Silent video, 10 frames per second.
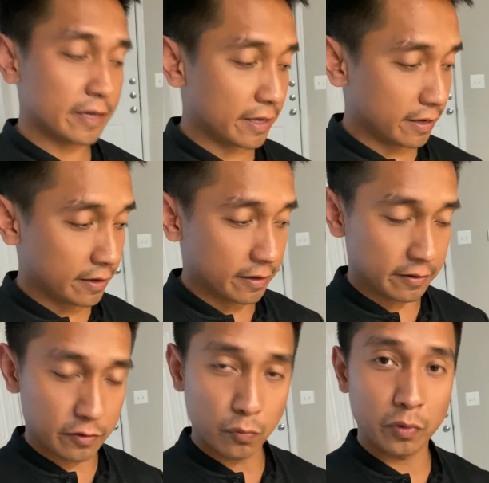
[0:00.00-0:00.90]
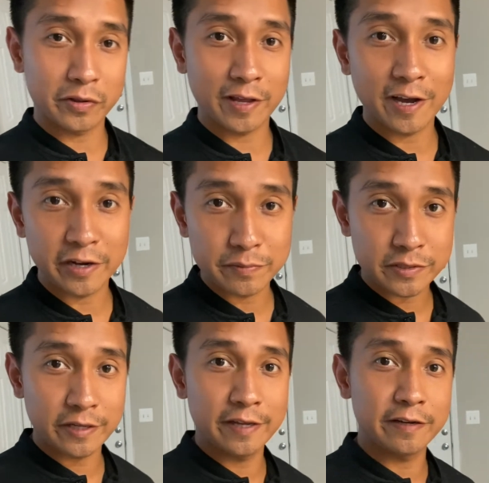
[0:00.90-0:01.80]
and one of the
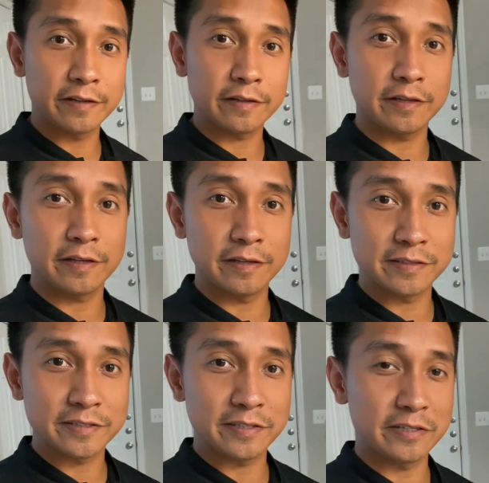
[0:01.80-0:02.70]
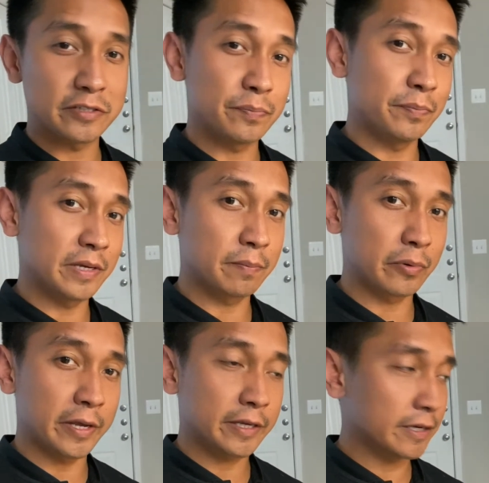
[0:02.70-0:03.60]
items in it is this big
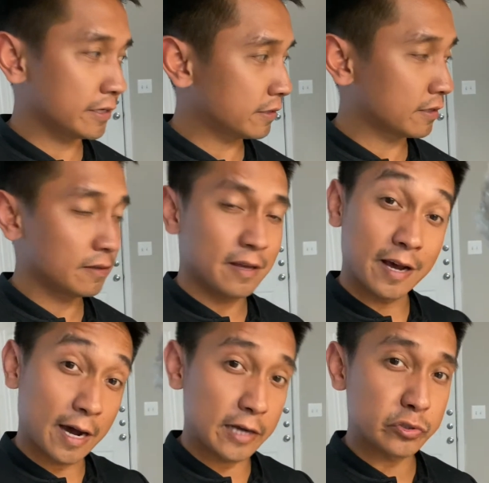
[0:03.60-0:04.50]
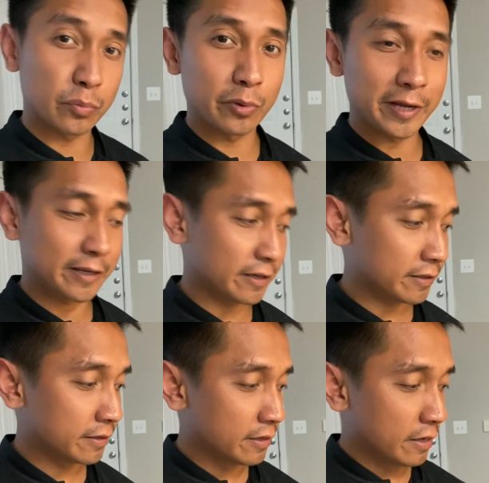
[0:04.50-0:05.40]
brake kit, hydro brake kit,